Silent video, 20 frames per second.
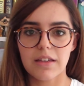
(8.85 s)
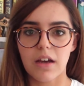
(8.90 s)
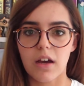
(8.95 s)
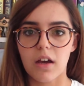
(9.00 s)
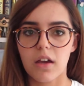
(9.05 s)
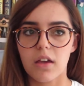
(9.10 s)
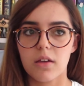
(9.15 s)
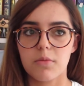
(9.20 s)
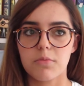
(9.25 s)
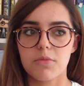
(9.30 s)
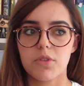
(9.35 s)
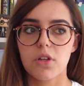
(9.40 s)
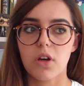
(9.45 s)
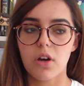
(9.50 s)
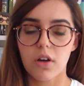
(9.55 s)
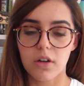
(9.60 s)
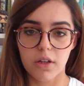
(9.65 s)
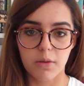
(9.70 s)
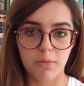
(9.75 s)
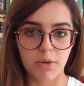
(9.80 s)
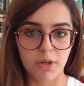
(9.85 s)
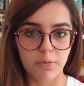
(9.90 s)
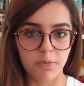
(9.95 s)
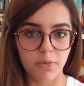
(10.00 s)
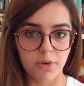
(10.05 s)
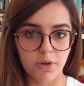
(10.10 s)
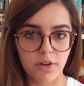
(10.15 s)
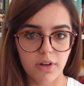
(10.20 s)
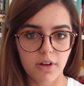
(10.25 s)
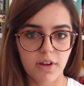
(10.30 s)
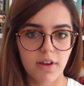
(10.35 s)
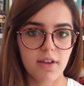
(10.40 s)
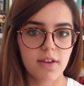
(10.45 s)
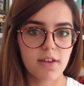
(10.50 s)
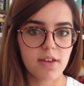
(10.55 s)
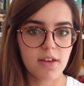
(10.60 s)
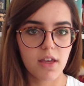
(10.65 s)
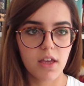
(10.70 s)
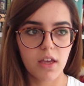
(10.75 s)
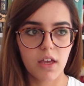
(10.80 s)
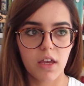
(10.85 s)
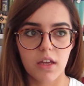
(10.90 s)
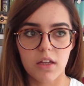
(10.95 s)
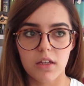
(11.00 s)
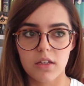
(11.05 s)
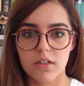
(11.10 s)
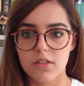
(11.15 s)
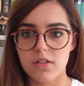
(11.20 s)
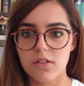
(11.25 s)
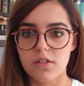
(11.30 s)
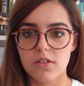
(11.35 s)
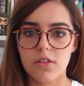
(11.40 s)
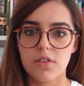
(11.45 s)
I am talking about a book and